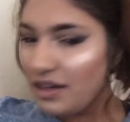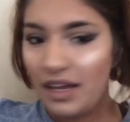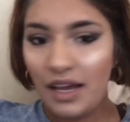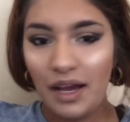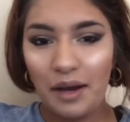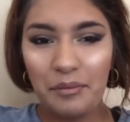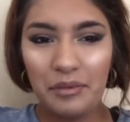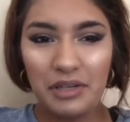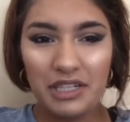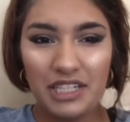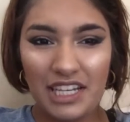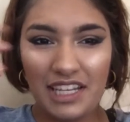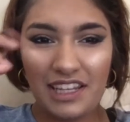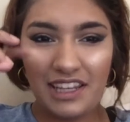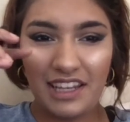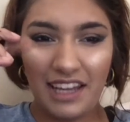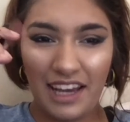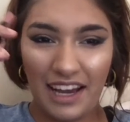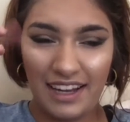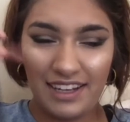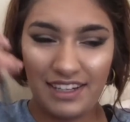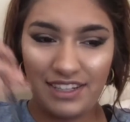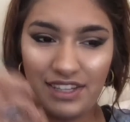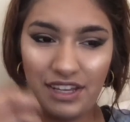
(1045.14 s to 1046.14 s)
I'm going to take the
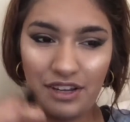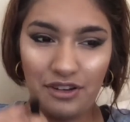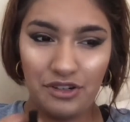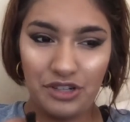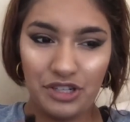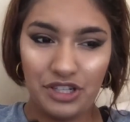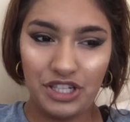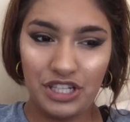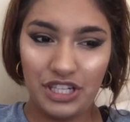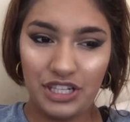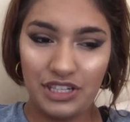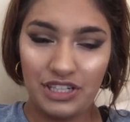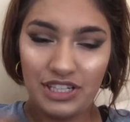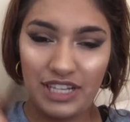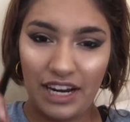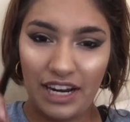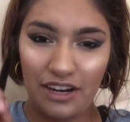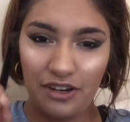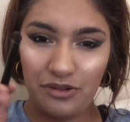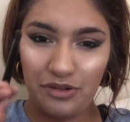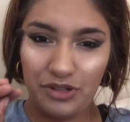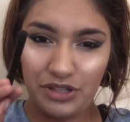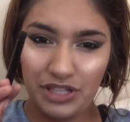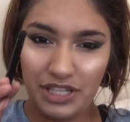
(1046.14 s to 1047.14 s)

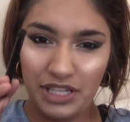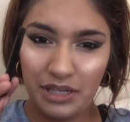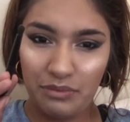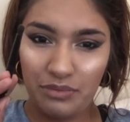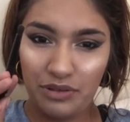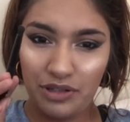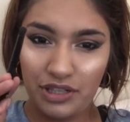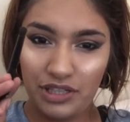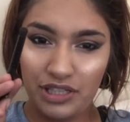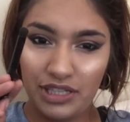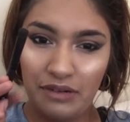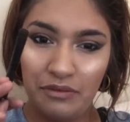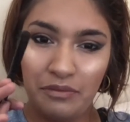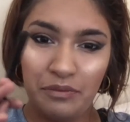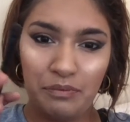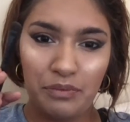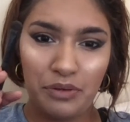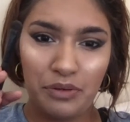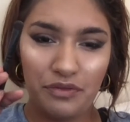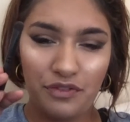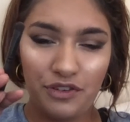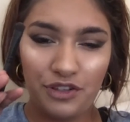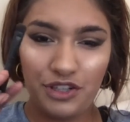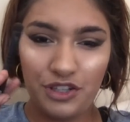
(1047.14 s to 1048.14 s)
eyeshadow C brush. I
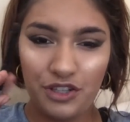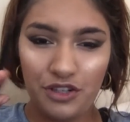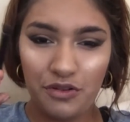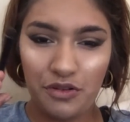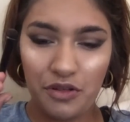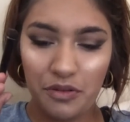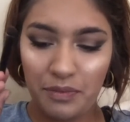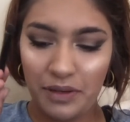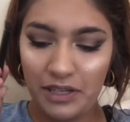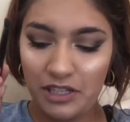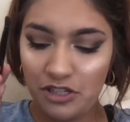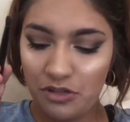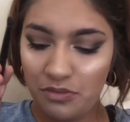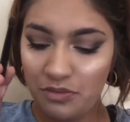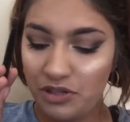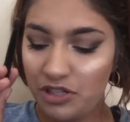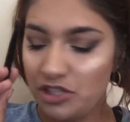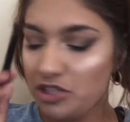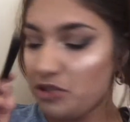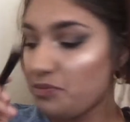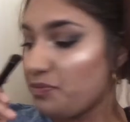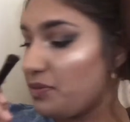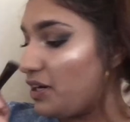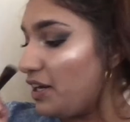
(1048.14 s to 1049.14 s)
prefer to do it with a pencil
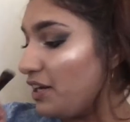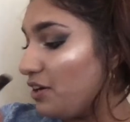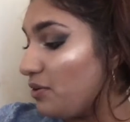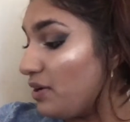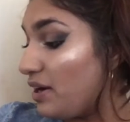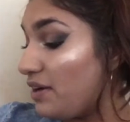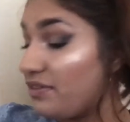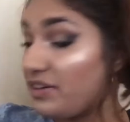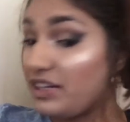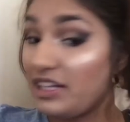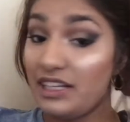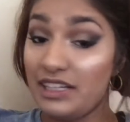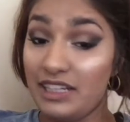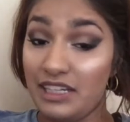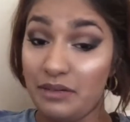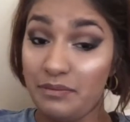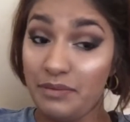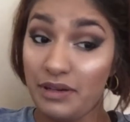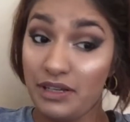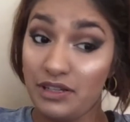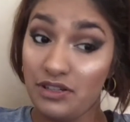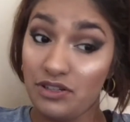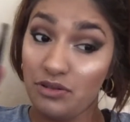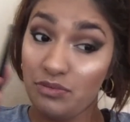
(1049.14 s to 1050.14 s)
brush, but I don't have a clean
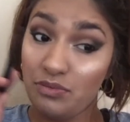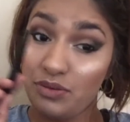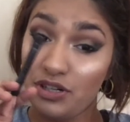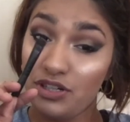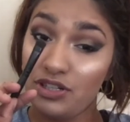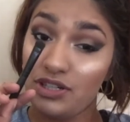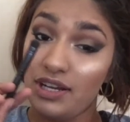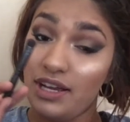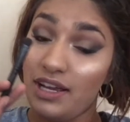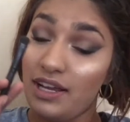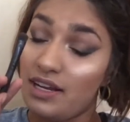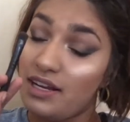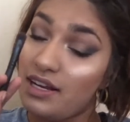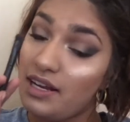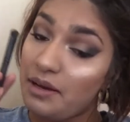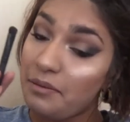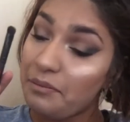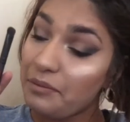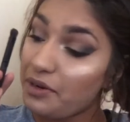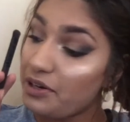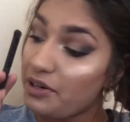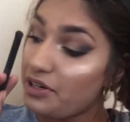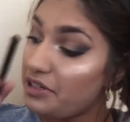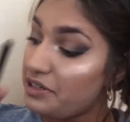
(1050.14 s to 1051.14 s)
pencil brush.
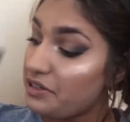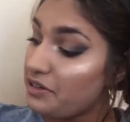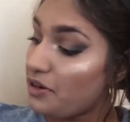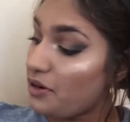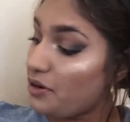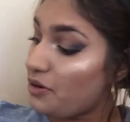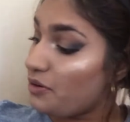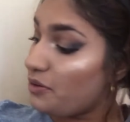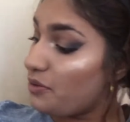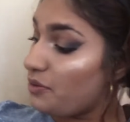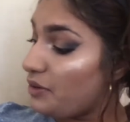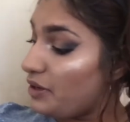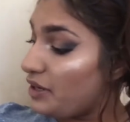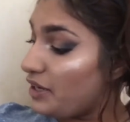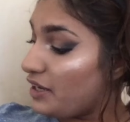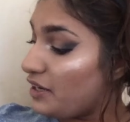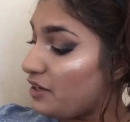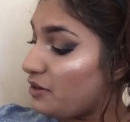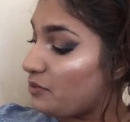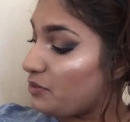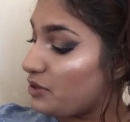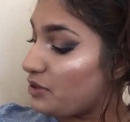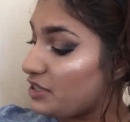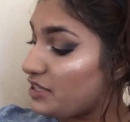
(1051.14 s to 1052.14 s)
I'm going to go
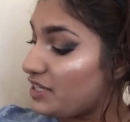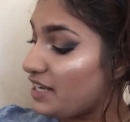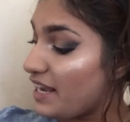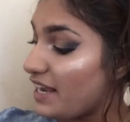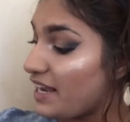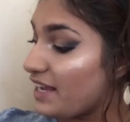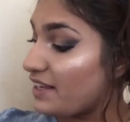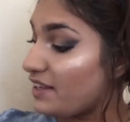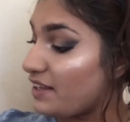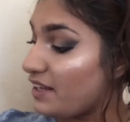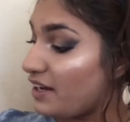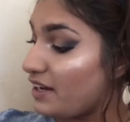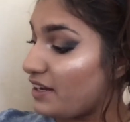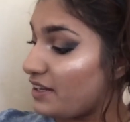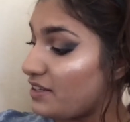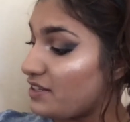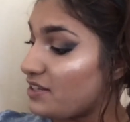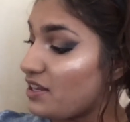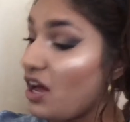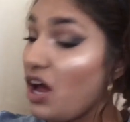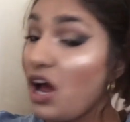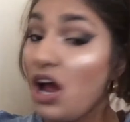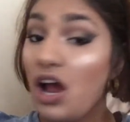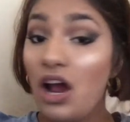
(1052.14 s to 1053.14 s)
in with tan lines
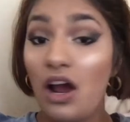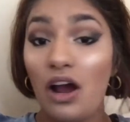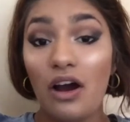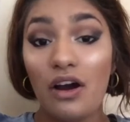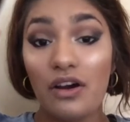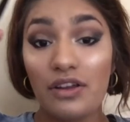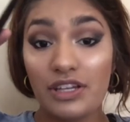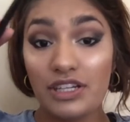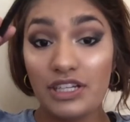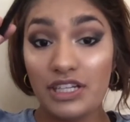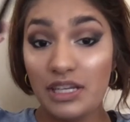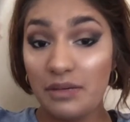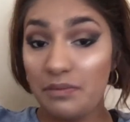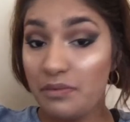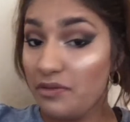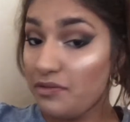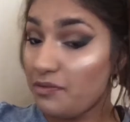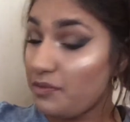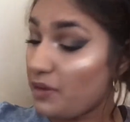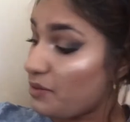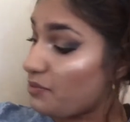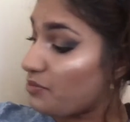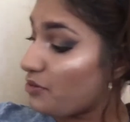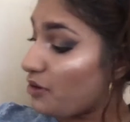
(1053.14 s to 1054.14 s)
on the tip of
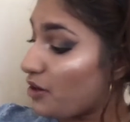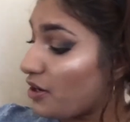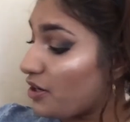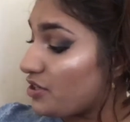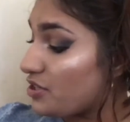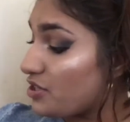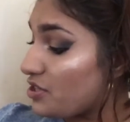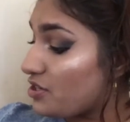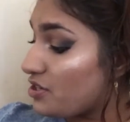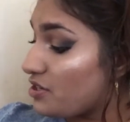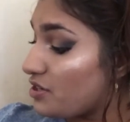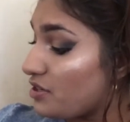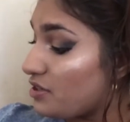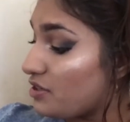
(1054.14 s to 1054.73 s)
my brush.